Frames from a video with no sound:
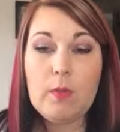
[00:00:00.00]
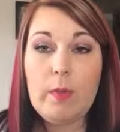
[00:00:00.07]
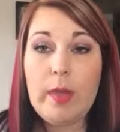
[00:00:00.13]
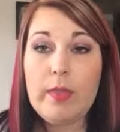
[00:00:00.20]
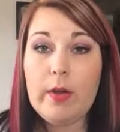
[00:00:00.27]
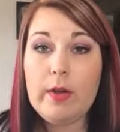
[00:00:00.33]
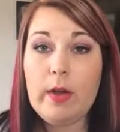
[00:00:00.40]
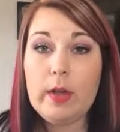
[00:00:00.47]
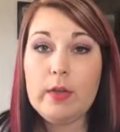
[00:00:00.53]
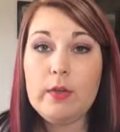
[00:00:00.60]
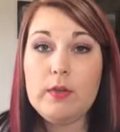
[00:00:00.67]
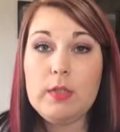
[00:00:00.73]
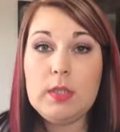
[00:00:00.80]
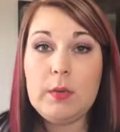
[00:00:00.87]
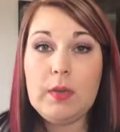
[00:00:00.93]
Whether or not
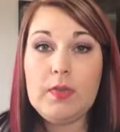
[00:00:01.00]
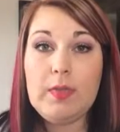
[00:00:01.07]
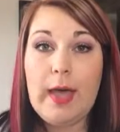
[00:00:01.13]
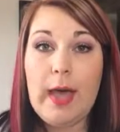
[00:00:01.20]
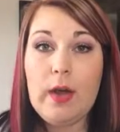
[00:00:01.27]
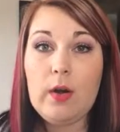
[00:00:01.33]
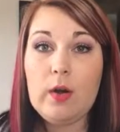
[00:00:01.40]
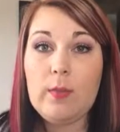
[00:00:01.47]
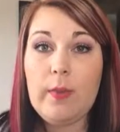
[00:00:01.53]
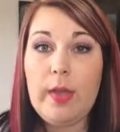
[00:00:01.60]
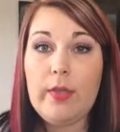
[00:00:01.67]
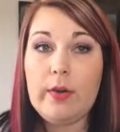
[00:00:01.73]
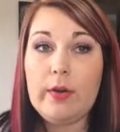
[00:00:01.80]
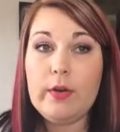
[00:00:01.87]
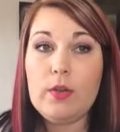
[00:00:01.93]
you deal with that, or
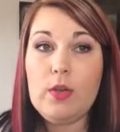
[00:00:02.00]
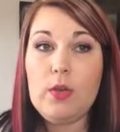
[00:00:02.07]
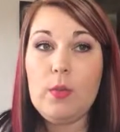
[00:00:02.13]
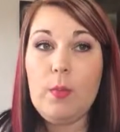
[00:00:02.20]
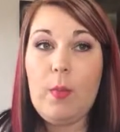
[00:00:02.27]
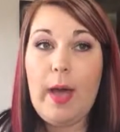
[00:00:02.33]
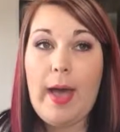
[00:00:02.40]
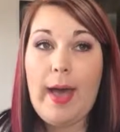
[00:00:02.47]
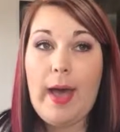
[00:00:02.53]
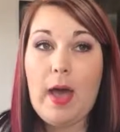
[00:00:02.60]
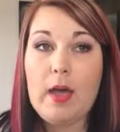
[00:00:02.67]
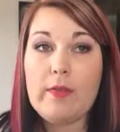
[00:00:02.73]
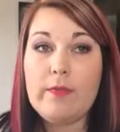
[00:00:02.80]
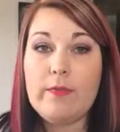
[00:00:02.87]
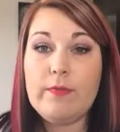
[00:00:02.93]
whether you
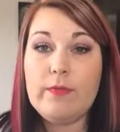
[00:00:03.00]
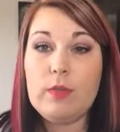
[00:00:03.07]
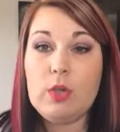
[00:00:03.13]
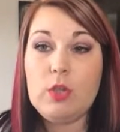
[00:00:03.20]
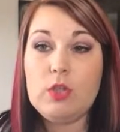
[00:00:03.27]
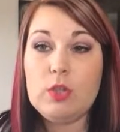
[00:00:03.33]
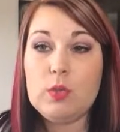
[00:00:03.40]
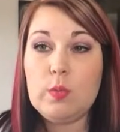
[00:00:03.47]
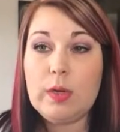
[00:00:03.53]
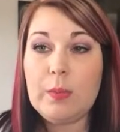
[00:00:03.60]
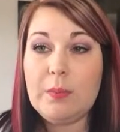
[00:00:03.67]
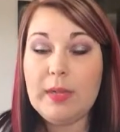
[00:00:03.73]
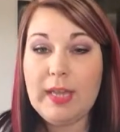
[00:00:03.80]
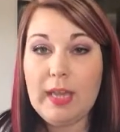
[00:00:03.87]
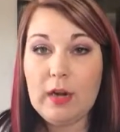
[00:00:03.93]
just want
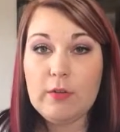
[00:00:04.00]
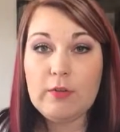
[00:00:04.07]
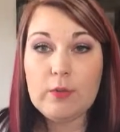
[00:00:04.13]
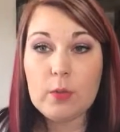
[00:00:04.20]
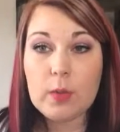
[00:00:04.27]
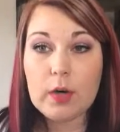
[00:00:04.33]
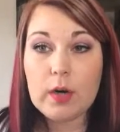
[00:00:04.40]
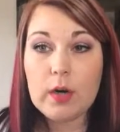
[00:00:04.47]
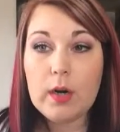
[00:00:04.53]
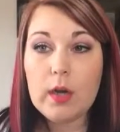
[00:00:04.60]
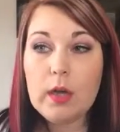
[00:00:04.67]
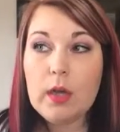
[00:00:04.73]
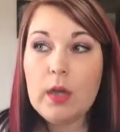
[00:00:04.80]
to plan for